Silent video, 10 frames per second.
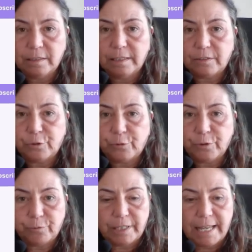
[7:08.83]
Let's do
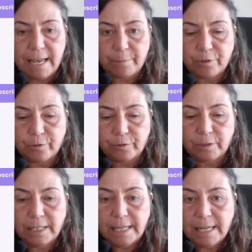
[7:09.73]
it with capitals.
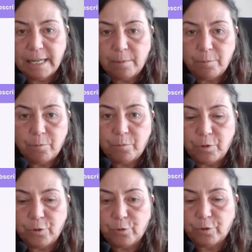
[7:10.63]

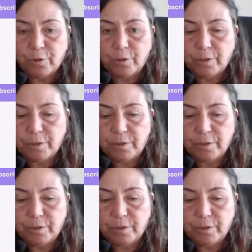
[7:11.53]
Claim your